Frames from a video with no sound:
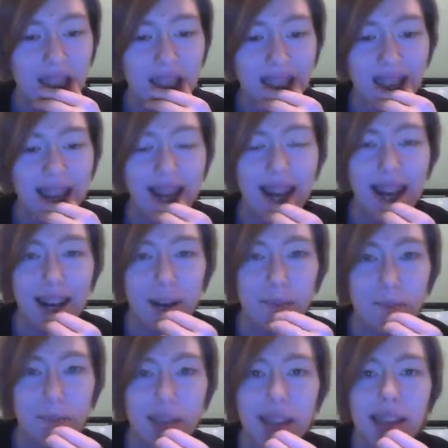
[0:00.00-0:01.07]
yeah,
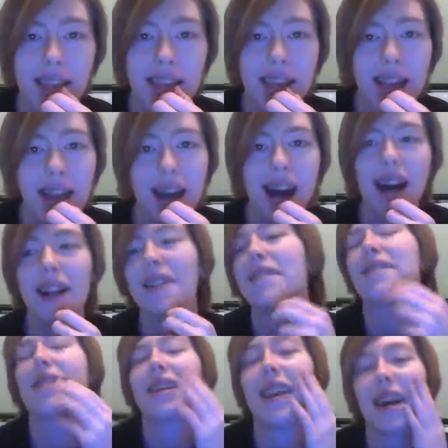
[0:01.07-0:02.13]
I'm
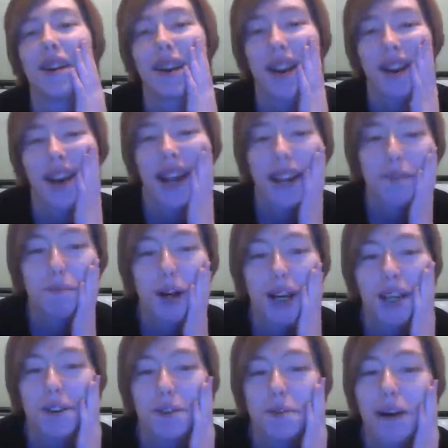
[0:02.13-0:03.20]
honestly,
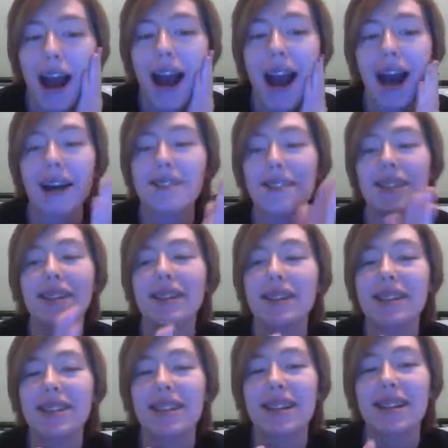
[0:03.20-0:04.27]
anybody who
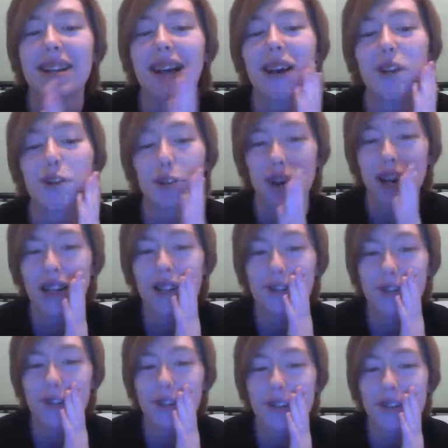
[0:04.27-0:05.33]
hasn't
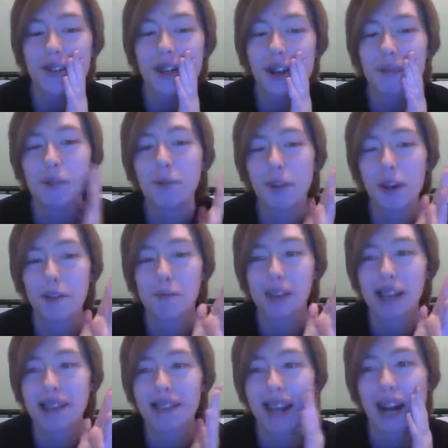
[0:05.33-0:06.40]
transferred their stuff to another
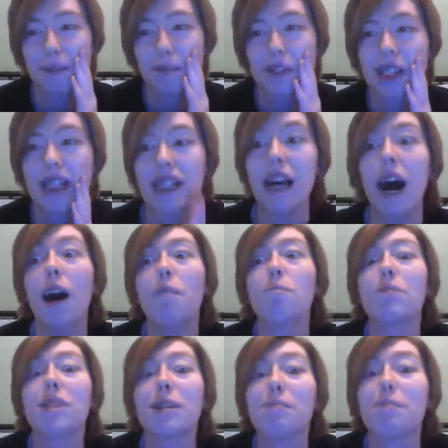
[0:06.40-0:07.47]
place yet, I'm just like,
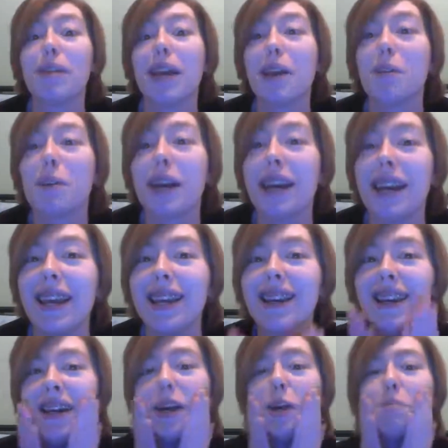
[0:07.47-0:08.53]
come to MeWe.
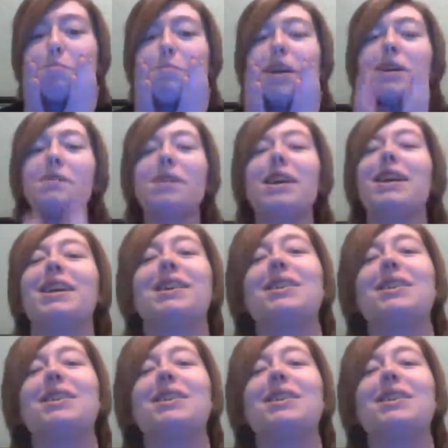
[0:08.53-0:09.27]
MeWe